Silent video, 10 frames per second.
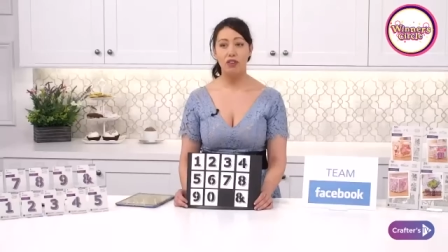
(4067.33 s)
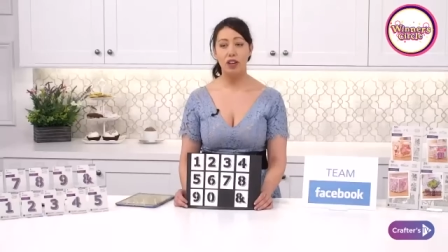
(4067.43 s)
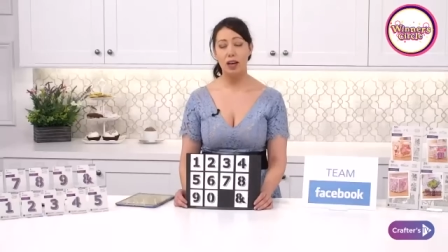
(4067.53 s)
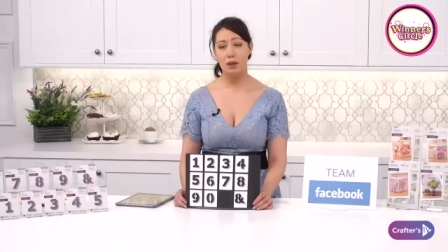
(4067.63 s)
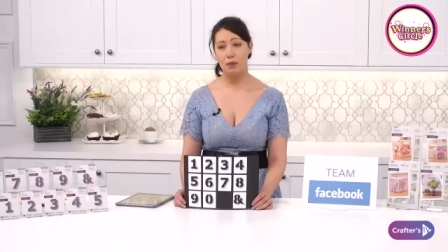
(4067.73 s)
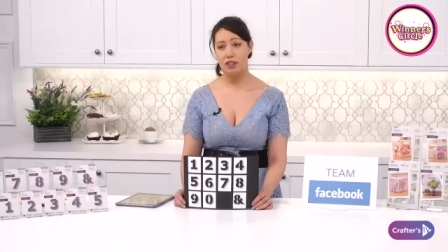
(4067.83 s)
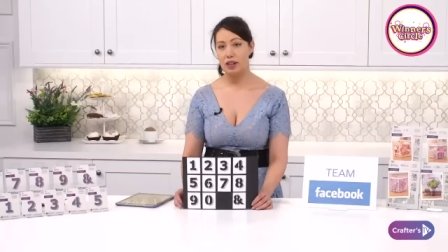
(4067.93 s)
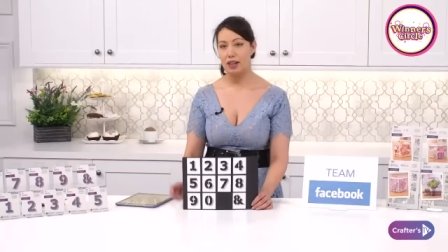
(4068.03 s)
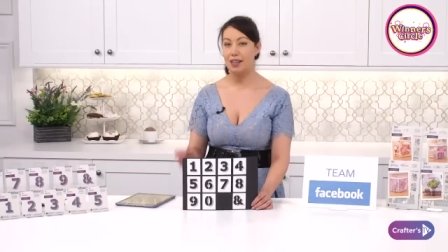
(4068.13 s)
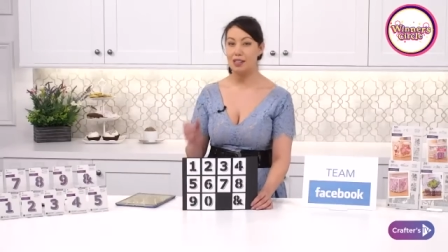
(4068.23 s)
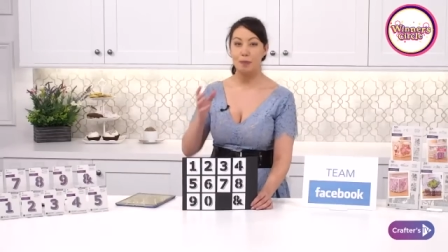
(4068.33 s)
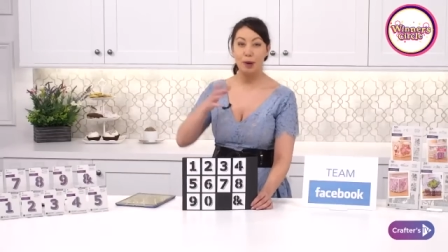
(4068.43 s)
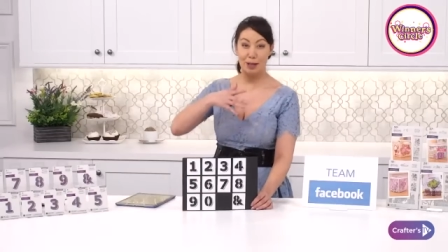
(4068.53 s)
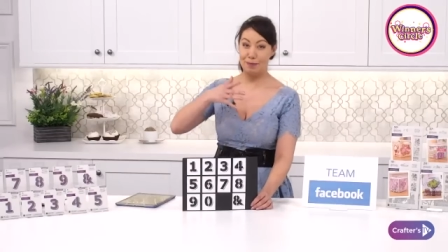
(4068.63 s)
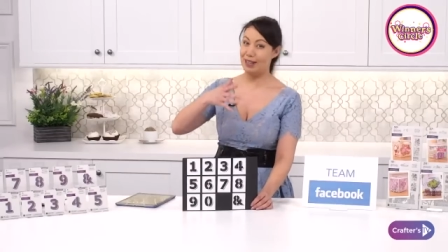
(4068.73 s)
too, which I think is
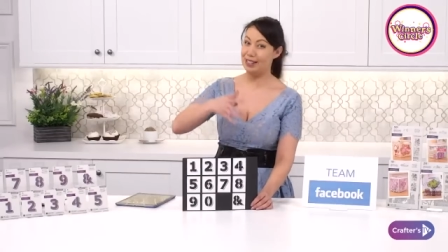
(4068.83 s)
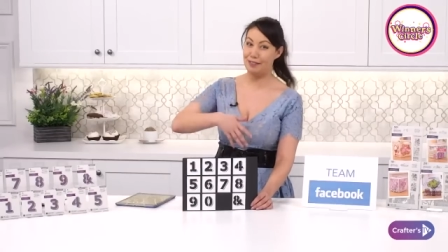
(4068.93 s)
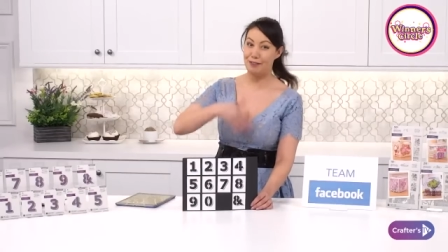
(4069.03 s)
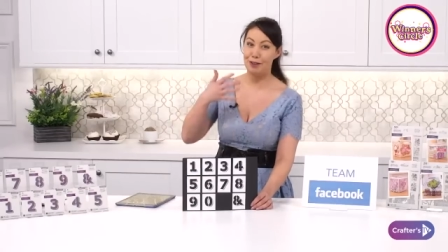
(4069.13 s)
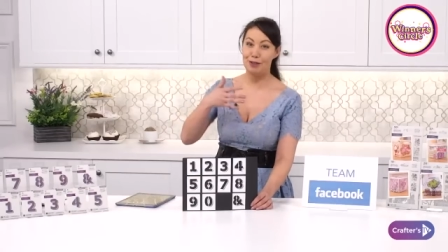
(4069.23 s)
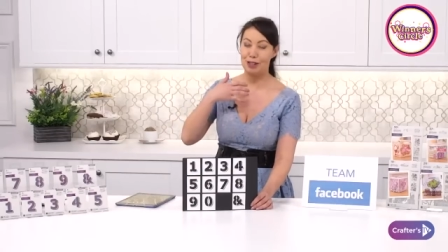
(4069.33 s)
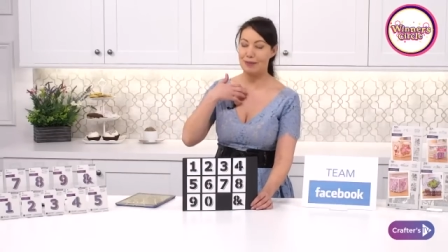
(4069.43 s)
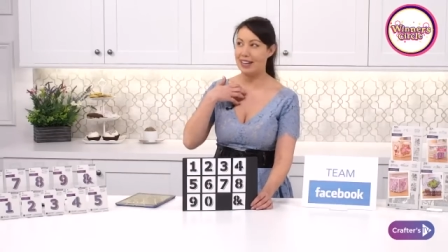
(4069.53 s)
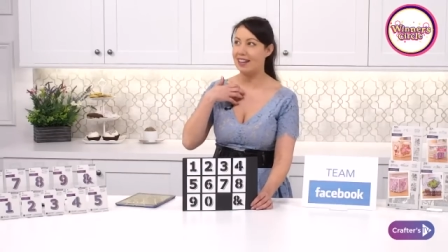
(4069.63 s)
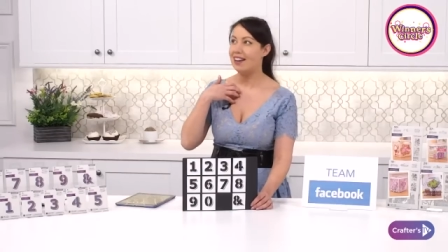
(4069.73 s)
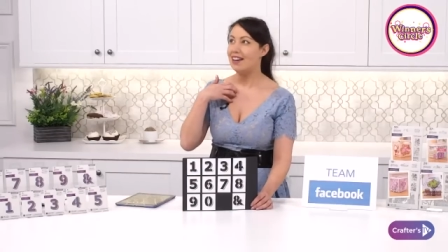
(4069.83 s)
brilliant, because if you're doing,